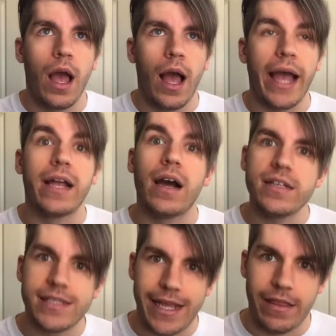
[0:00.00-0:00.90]
I gotta
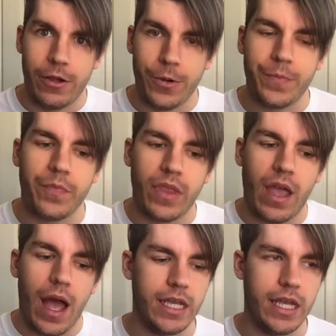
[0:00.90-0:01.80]
say though,
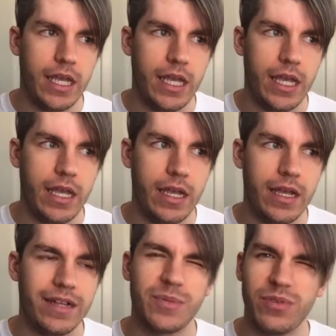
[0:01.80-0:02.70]

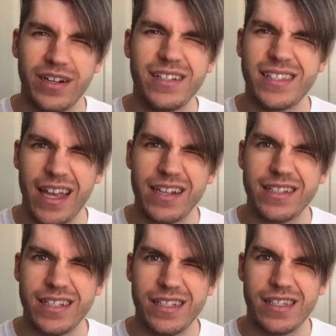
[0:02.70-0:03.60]
it's pretty
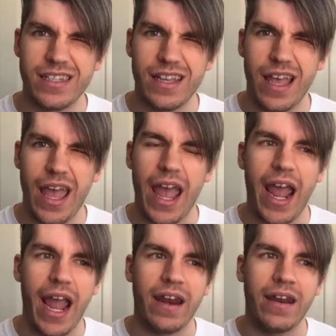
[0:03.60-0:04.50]
sexist,
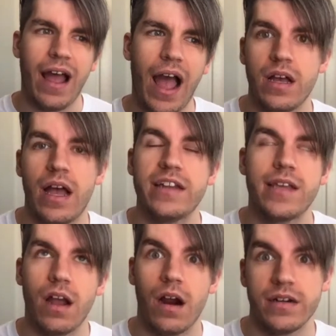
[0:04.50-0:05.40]
and I just had
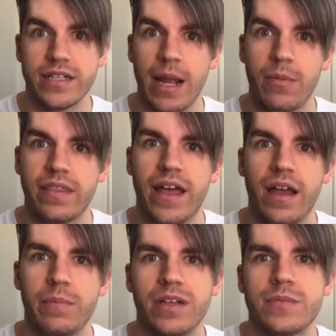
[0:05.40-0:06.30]
a hard time with that
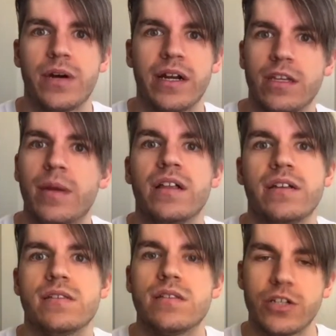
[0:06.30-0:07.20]
because Brian Lee O'Malley
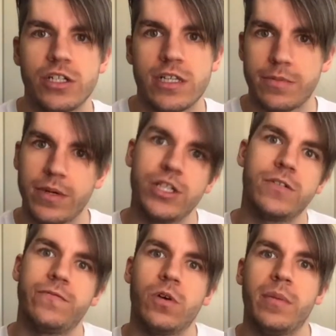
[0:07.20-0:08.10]
is such an inspiration
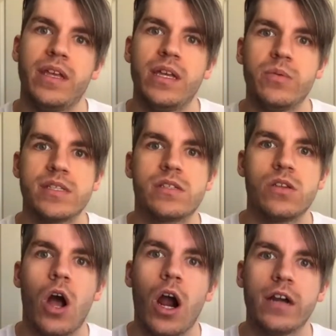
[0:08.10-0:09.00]
for me. It was
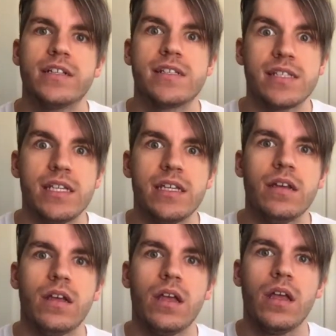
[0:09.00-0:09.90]
hard to see
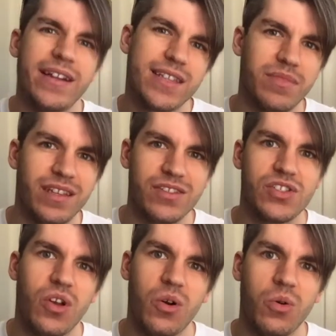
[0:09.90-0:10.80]
something
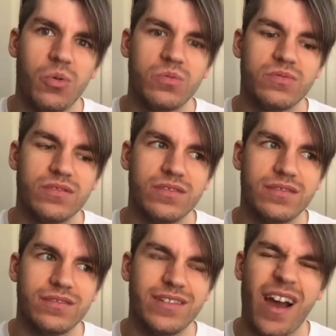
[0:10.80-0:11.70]
so
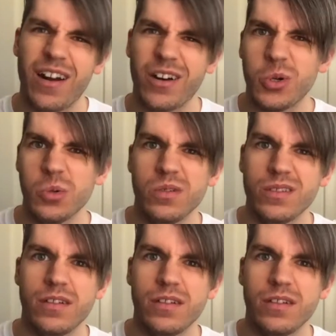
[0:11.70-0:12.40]
not cool.